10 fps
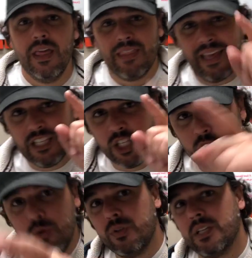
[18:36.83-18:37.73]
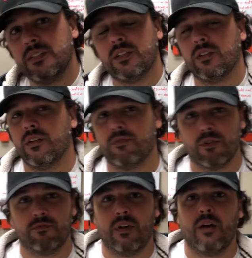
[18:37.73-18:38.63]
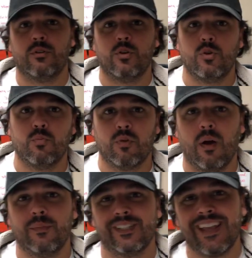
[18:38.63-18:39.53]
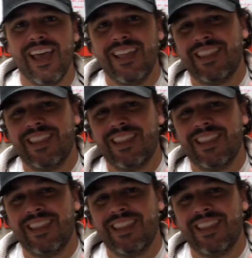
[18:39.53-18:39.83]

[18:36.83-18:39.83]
that you didn't deliver the value you promised,